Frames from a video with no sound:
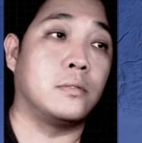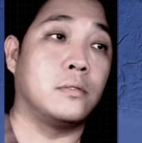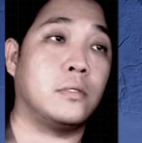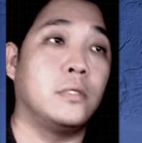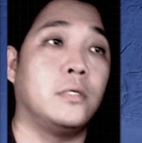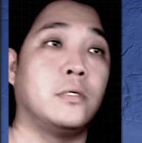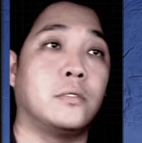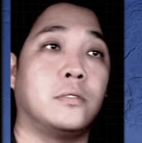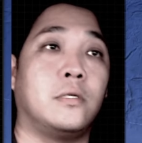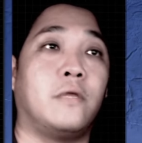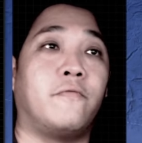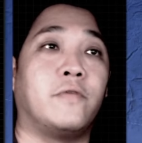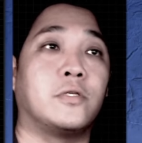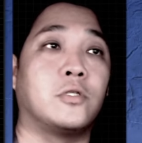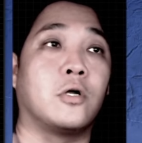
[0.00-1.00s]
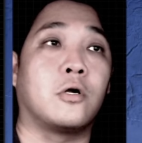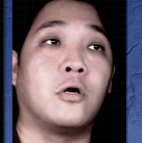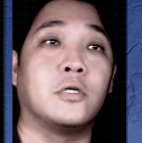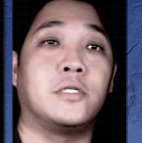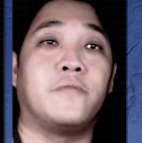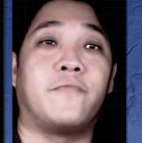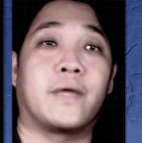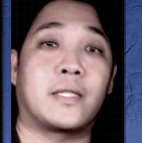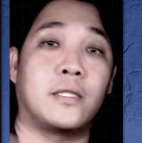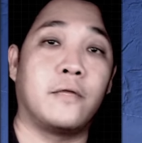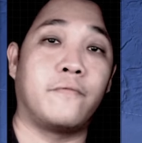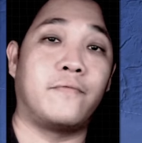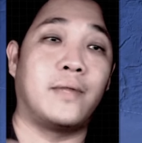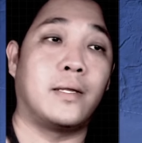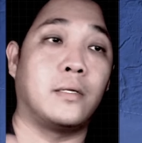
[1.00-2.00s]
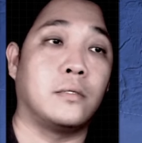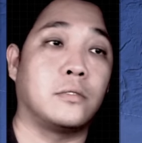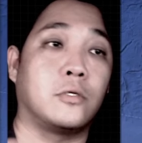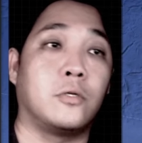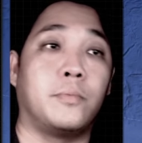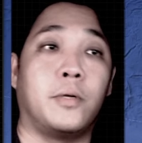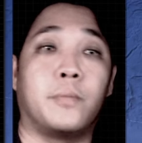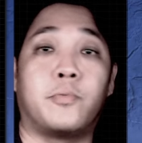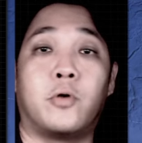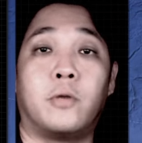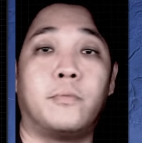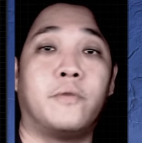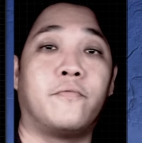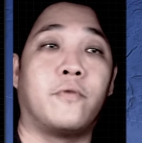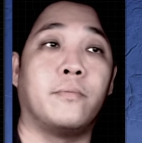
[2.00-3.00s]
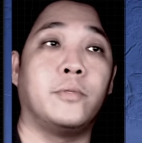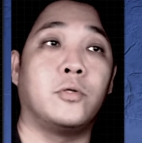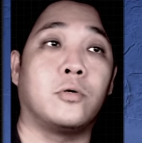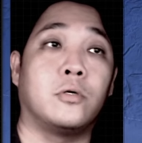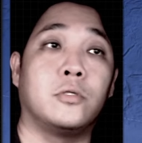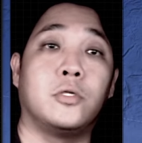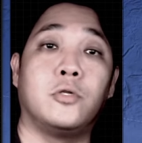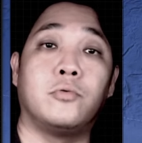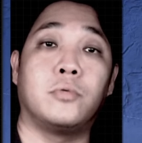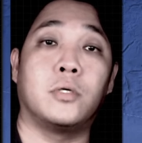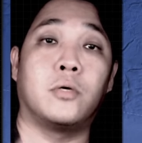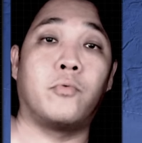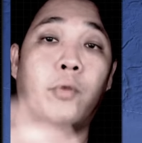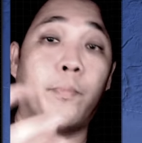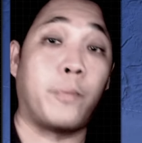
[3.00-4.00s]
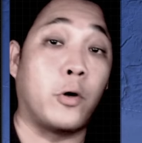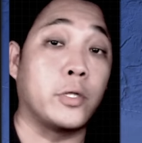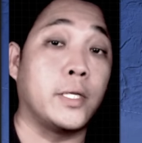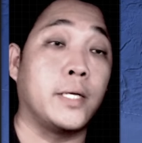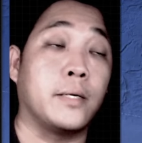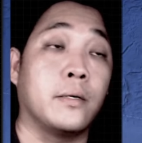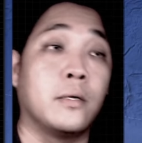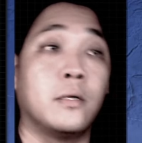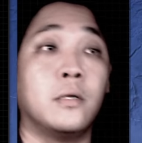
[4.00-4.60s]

if it's not cost effective, then it's going to be a problem for me to continue the reporting.